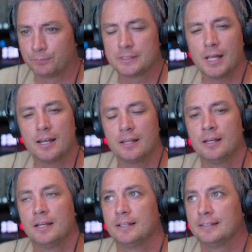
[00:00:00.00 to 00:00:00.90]
It's not
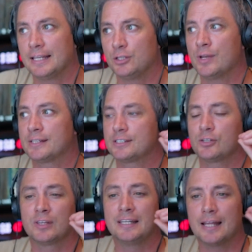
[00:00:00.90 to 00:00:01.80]
that you
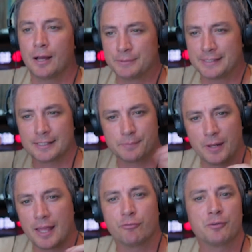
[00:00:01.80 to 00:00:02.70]
necessarily need to obsess about
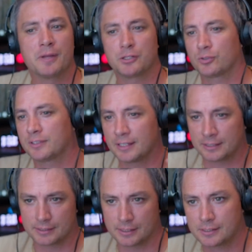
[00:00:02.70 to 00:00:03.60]
every metric that
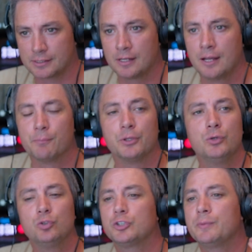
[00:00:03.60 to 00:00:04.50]
exists, but
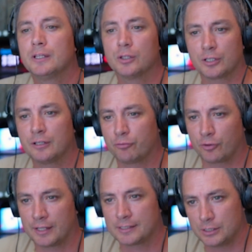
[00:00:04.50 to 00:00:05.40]
you should be looking for
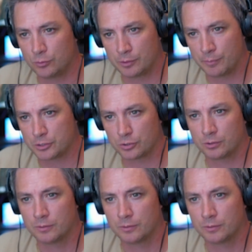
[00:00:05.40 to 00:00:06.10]
things that you can measure.